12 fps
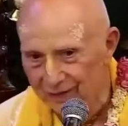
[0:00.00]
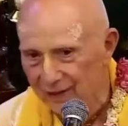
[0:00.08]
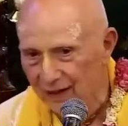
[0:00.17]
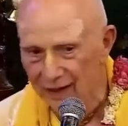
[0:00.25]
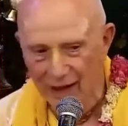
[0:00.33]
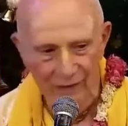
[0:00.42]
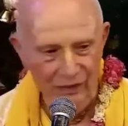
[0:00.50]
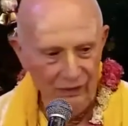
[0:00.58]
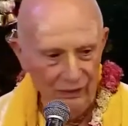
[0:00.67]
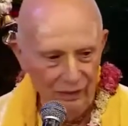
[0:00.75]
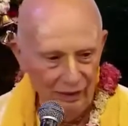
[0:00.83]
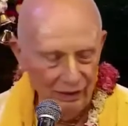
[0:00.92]
It's not
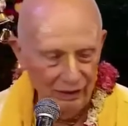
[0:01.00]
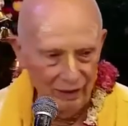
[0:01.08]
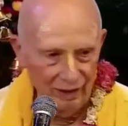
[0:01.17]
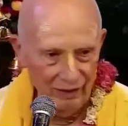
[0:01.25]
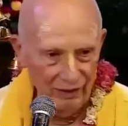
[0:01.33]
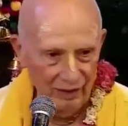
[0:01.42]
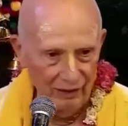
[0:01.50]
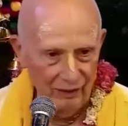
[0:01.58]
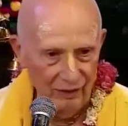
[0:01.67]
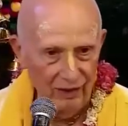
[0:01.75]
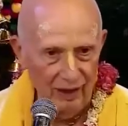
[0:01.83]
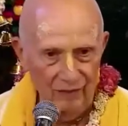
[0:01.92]
absolute in the sense that
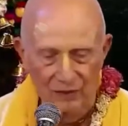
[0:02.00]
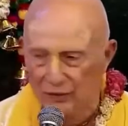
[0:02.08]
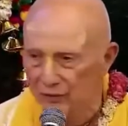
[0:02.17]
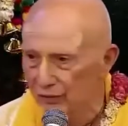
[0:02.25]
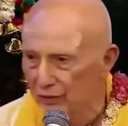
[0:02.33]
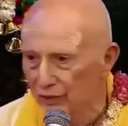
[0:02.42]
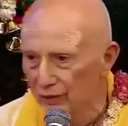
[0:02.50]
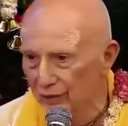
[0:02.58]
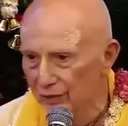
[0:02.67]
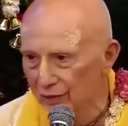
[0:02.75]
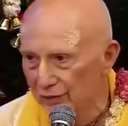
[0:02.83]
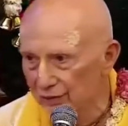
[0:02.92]
there's absolute
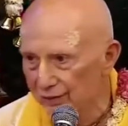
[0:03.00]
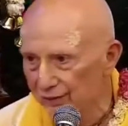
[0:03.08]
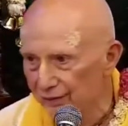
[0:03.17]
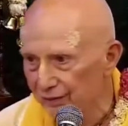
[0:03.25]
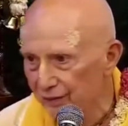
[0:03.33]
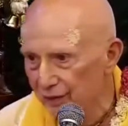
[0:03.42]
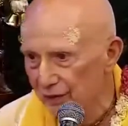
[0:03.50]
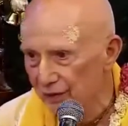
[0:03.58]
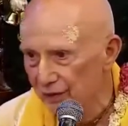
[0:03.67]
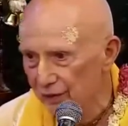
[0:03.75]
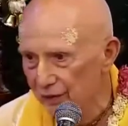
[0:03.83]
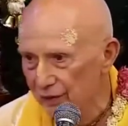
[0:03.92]
goodness.
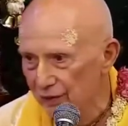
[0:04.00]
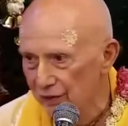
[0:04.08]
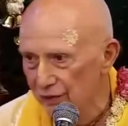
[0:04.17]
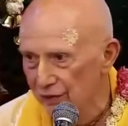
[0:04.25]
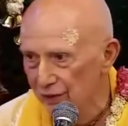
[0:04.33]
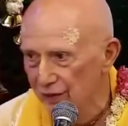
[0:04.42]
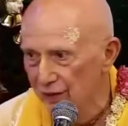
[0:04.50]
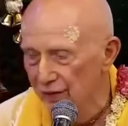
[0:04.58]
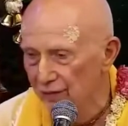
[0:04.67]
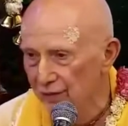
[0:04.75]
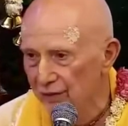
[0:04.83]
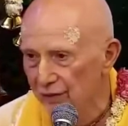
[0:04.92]
There's no such thing in the
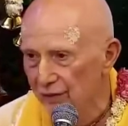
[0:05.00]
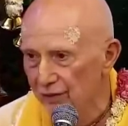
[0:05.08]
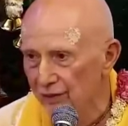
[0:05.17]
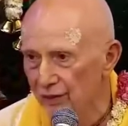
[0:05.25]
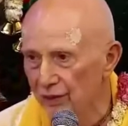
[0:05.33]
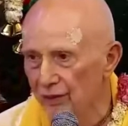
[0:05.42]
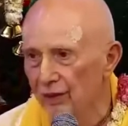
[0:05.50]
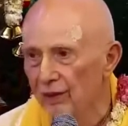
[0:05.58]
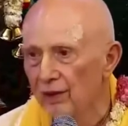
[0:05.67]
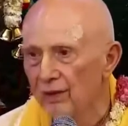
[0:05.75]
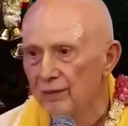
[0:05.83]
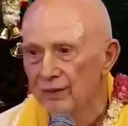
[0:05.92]
material world.
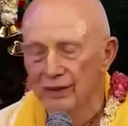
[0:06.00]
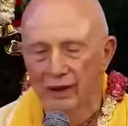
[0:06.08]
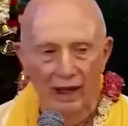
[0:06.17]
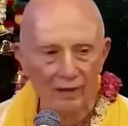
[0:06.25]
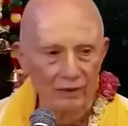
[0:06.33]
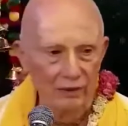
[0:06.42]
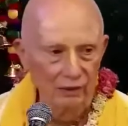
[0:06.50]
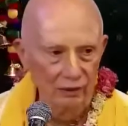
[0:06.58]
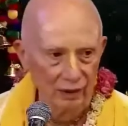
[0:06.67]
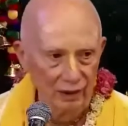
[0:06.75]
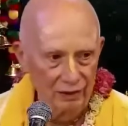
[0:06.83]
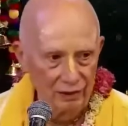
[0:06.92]
But the
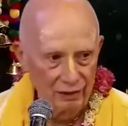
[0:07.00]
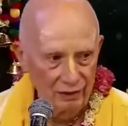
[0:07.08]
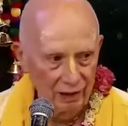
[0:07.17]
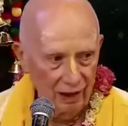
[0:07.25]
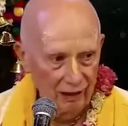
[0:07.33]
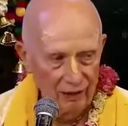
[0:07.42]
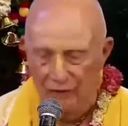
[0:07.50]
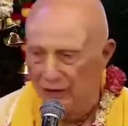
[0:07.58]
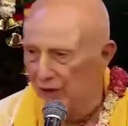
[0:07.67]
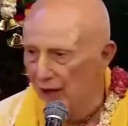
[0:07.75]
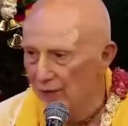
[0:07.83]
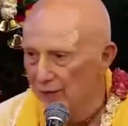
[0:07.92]
absoluteness is that there
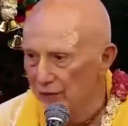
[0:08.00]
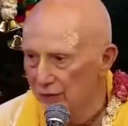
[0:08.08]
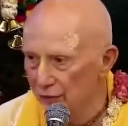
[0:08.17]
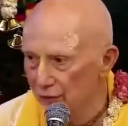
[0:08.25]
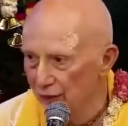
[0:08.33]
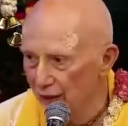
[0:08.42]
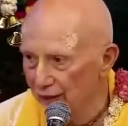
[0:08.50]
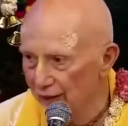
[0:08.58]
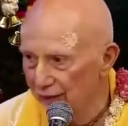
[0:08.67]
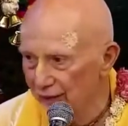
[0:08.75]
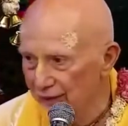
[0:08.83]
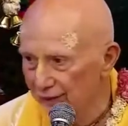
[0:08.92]
is absolute
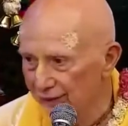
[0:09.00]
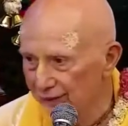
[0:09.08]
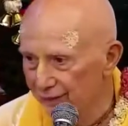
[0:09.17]
duality.